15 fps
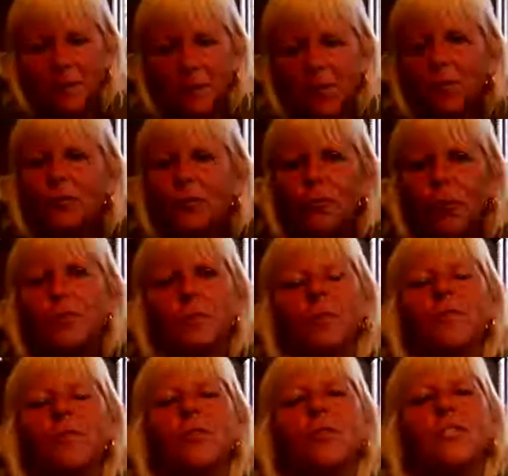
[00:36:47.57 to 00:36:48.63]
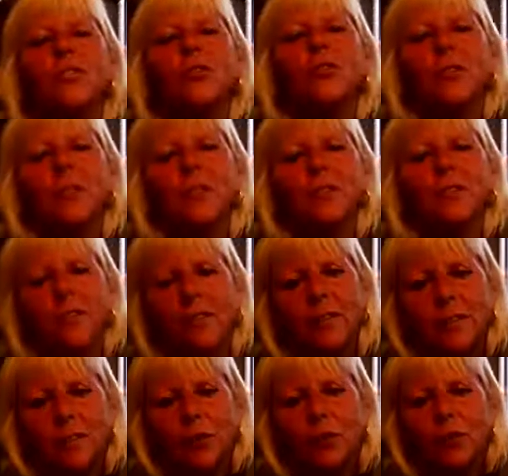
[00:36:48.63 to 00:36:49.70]
but you've got to be very strict on
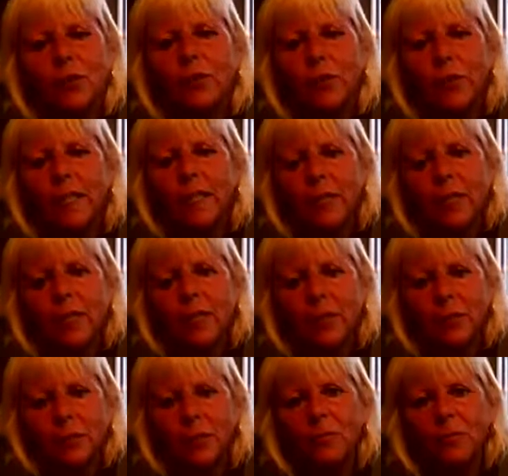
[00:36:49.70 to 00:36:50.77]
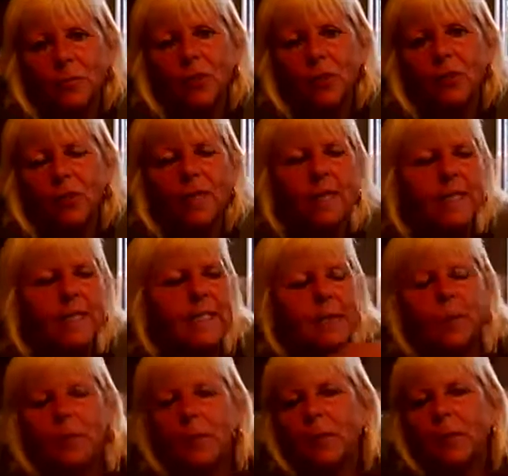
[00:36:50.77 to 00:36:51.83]
doing what you need to do and not letting
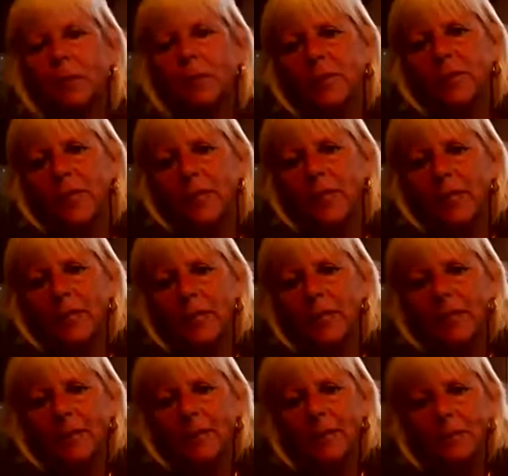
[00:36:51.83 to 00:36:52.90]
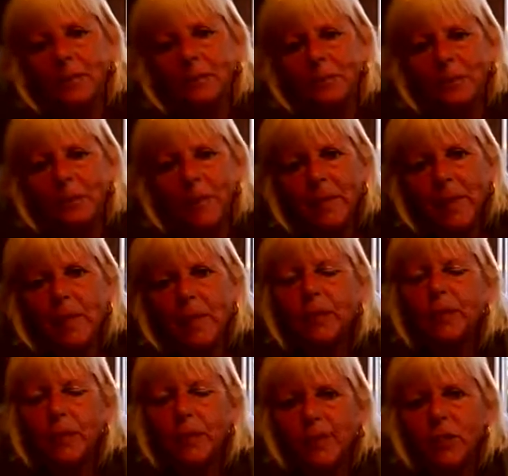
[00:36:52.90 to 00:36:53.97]
people take
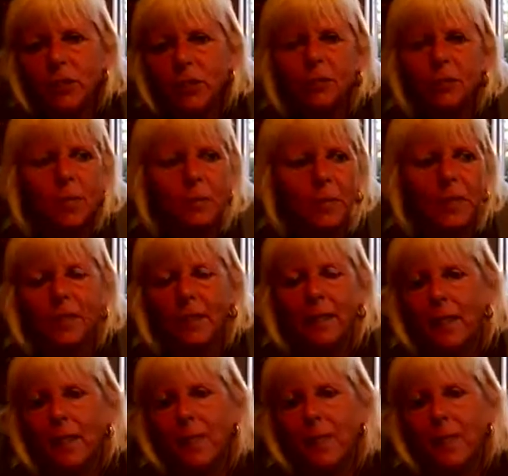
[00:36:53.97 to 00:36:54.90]
advantage of you being there.